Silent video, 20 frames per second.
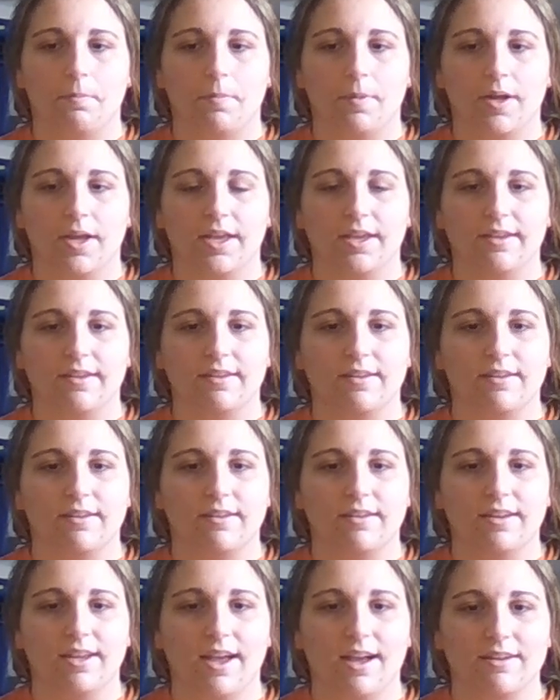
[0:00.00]
But
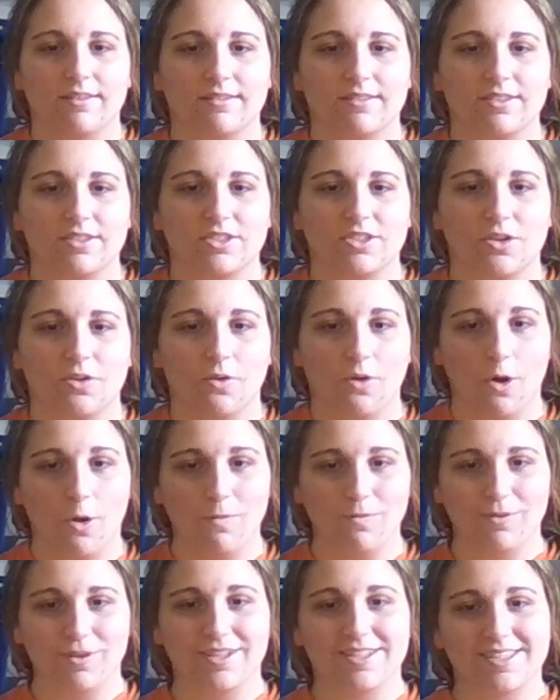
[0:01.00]
yeah, so
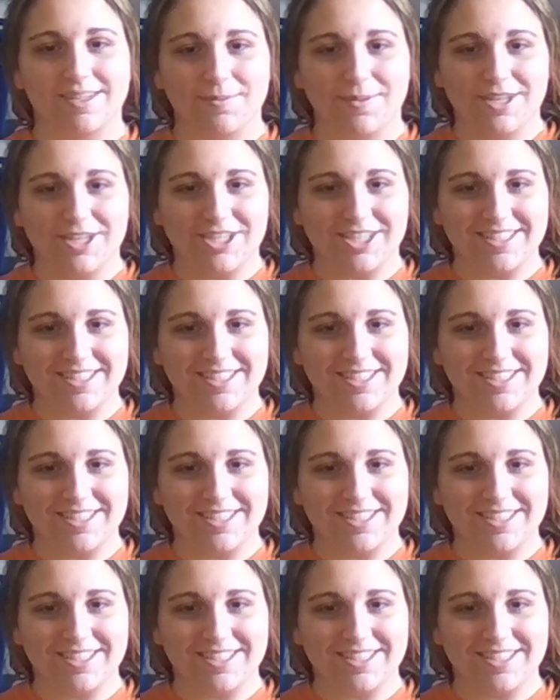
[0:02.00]
hopefully it's going to be a